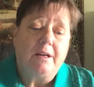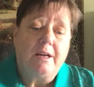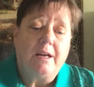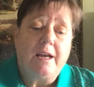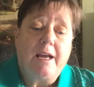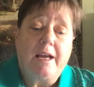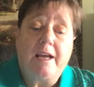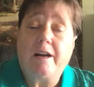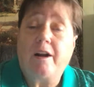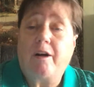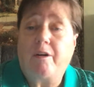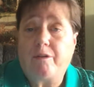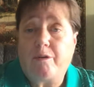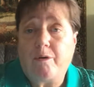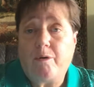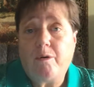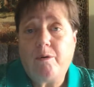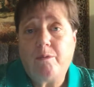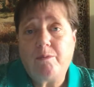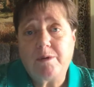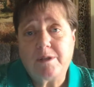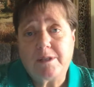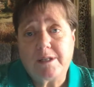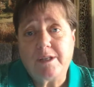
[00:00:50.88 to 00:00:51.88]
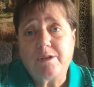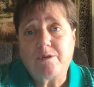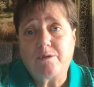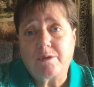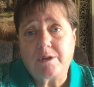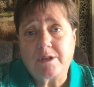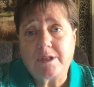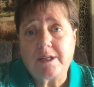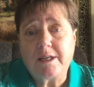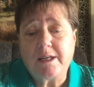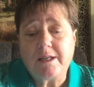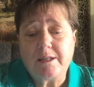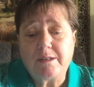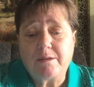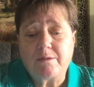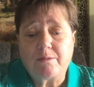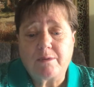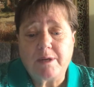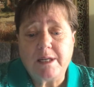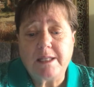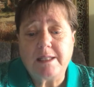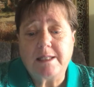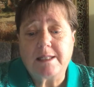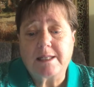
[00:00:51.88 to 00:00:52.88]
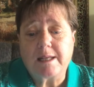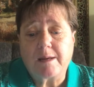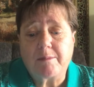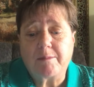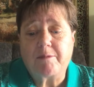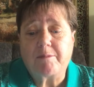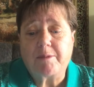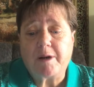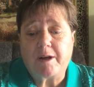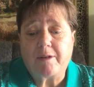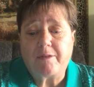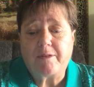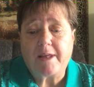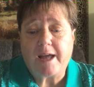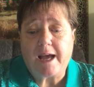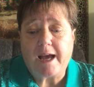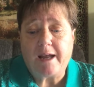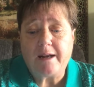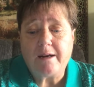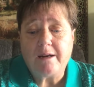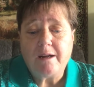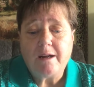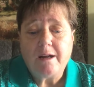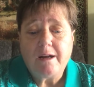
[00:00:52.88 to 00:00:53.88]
And although it was interesting to read some about that,